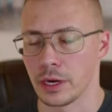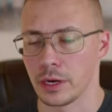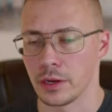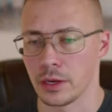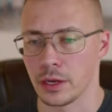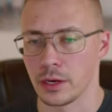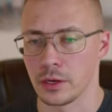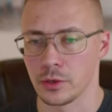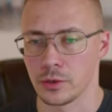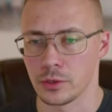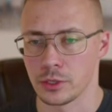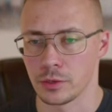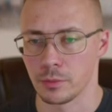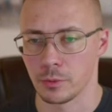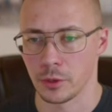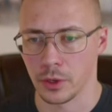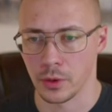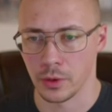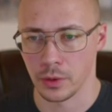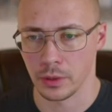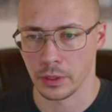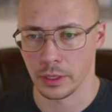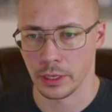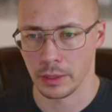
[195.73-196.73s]
You can do some
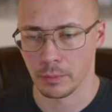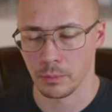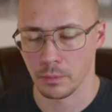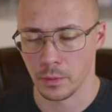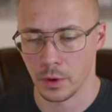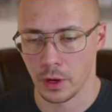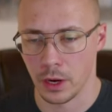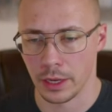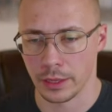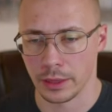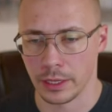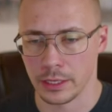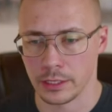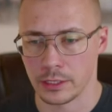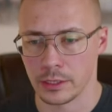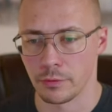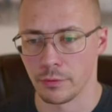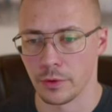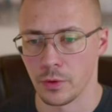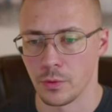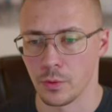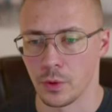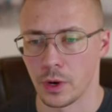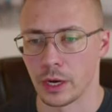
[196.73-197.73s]
Googling on this if
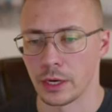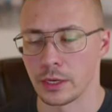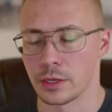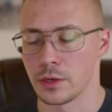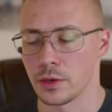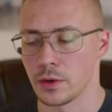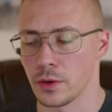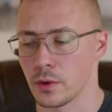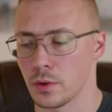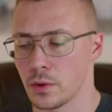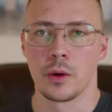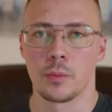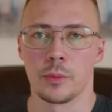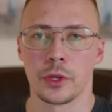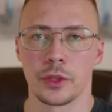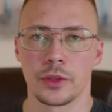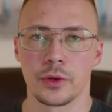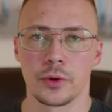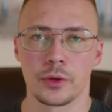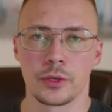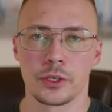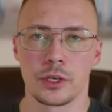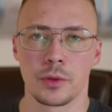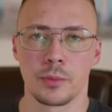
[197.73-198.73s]
you want to. But
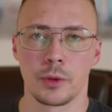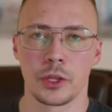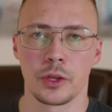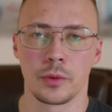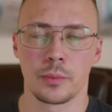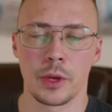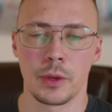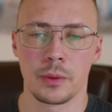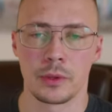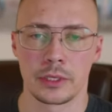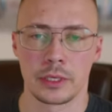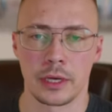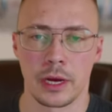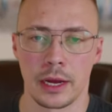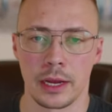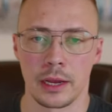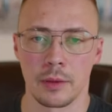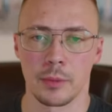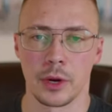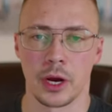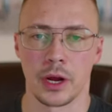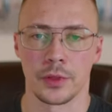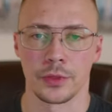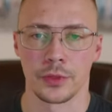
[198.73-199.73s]
there are some other people talking
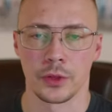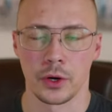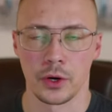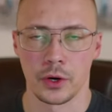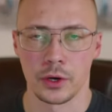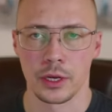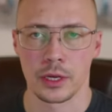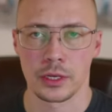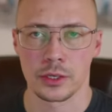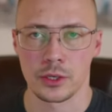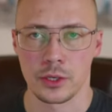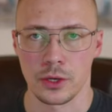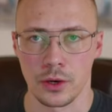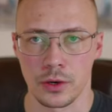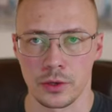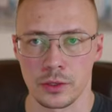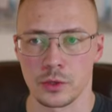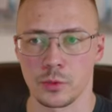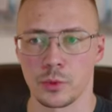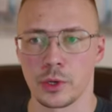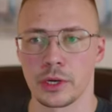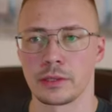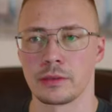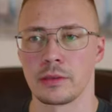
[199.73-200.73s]
about their
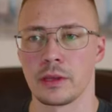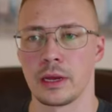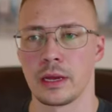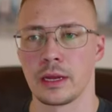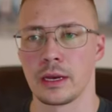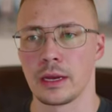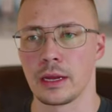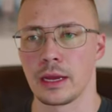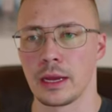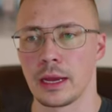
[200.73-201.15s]
concerns with it.